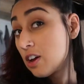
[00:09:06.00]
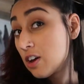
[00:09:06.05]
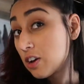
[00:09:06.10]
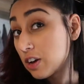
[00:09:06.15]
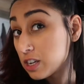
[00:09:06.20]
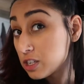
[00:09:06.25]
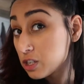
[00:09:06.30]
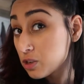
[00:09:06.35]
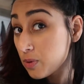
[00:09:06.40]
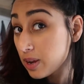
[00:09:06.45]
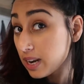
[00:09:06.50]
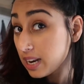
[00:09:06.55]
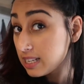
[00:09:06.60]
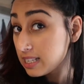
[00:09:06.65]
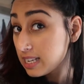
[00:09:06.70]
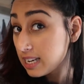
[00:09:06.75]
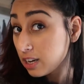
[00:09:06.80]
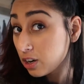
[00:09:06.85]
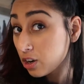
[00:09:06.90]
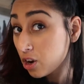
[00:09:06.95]
Okay, so when I
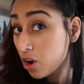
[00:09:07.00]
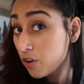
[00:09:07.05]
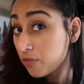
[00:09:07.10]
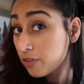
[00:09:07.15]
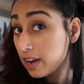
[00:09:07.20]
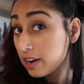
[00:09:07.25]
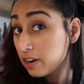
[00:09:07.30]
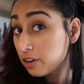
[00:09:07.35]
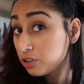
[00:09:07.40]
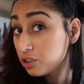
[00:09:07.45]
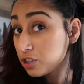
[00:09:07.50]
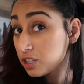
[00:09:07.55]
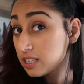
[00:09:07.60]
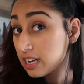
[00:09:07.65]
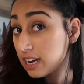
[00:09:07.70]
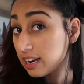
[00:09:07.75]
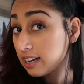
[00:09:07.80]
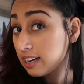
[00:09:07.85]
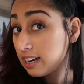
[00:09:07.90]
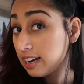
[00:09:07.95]
take it off, I don't just
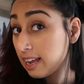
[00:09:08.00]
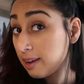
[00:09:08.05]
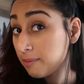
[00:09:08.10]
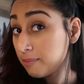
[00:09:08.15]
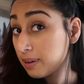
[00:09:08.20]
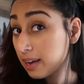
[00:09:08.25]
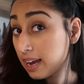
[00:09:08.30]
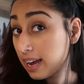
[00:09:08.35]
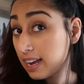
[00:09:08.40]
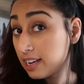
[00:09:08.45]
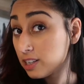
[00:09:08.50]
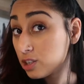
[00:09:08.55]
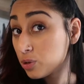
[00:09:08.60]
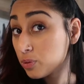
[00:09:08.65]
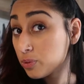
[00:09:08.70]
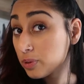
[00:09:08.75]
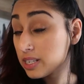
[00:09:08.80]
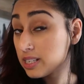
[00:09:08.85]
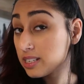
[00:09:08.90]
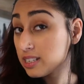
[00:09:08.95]
unclamp, I
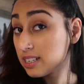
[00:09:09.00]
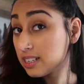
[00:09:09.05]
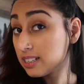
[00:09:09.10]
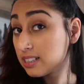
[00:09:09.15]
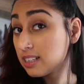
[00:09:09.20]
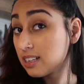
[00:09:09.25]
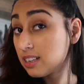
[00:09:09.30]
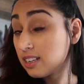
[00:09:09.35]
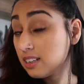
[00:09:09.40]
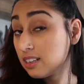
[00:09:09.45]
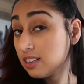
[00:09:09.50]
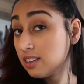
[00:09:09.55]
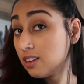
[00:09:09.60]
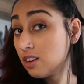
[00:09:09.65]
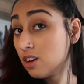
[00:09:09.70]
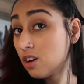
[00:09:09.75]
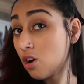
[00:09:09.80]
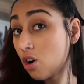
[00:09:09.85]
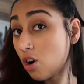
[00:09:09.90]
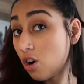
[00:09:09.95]
twist it
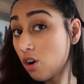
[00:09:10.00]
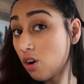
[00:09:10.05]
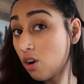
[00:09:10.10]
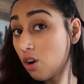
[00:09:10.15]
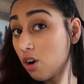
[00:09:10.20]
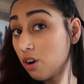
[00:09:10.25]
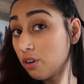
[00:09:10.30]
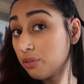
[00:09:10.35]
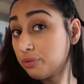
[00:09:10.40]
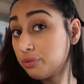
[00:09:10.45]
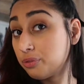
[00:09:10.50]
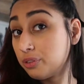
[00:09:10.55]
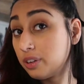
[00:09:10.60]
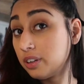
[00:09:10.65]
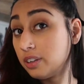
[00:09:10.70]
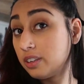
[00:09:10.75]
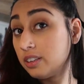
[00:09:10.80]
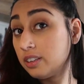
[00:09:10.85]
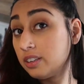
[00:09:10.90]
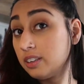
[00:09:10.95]
off
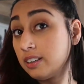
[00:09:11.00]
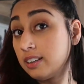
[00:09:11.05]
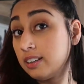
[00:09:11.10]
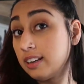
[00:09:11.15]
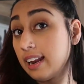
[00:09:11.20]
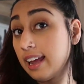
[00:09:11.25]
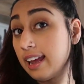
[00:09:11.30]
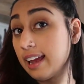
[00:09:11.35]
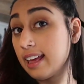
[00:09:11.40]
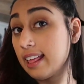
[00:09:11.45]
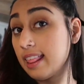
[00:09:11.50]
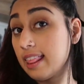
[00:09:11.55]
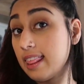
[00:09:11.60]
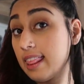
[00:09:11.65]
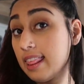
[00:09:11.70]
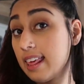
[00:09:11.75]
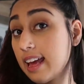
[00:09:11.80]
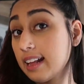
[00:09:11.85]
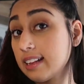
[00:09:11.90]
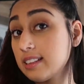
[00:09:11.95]
like
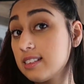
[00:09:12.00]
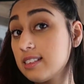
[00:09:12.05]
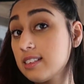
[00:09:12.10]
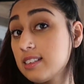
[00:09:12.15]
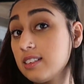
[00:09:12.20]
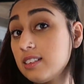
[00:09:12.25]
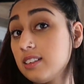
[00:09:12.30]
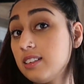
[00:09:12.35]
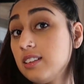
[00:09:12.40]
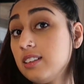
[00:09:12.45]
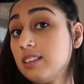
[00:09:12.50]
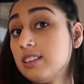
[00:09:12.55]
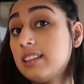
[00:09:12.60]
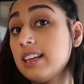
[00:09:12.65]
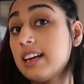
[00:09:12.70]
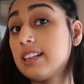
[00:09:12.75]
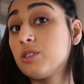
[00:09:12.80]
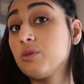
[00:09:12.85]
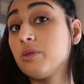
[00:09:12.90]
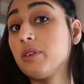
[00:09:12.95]
that.
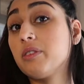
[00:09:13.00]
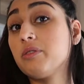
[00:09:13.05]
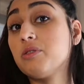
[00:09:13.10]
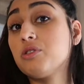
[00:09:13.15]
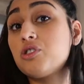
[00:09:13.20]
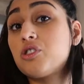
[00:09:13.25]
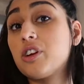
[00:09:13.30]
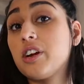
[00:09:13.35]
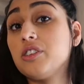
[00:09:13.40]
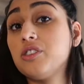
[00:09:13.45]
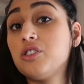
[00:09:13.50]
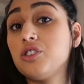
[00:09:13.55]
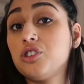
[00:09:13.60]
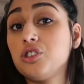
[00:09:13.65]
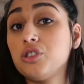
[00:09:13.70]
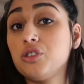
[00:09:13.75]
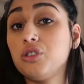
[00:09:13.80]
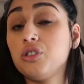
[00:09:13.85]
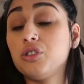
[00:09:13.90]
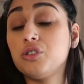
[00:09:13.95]
That's what I was trying to
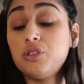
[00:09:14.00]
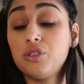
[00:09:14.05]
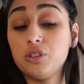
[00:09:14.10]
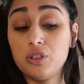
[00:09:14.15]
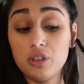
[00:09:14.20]
show you.